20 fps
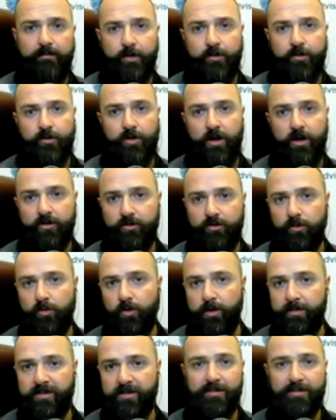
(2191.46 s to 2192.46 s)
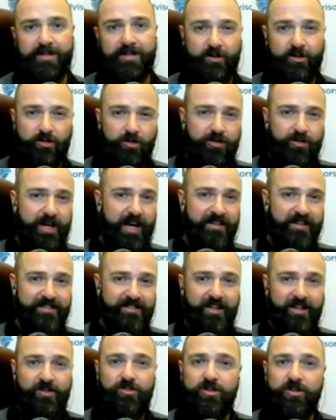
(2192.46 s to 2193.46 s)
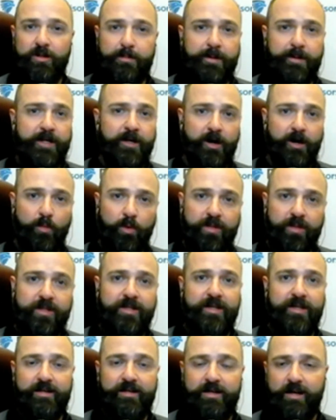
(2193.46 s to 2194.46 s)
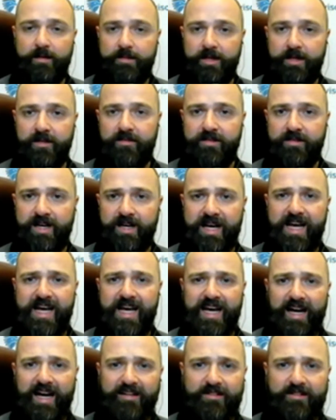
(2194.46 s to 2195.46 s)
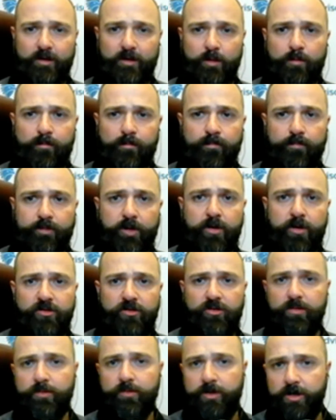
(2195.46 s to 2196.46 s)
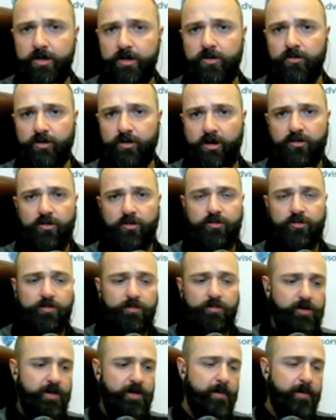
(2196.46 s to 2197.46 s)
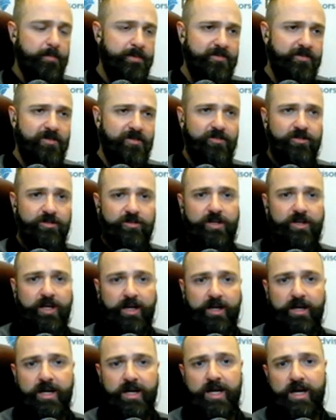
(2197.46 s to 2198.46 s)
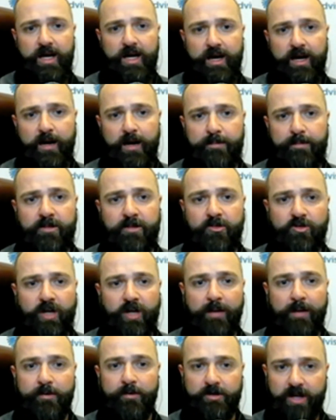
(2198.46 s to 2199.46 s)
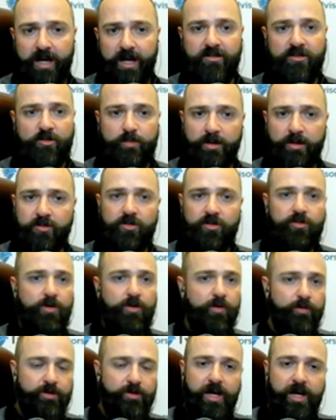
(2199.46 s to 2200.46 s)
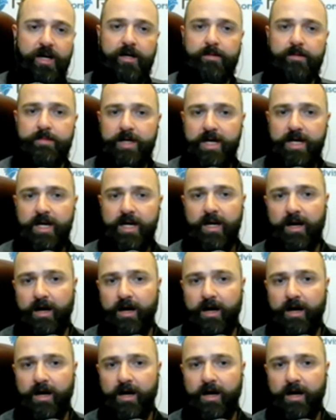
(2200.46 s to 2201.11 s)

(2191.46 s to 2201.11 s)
There's also going to be some additional taxation depending on what the income is. And so there is some good. There's also some good how businesses can potentially amortize expenses over time.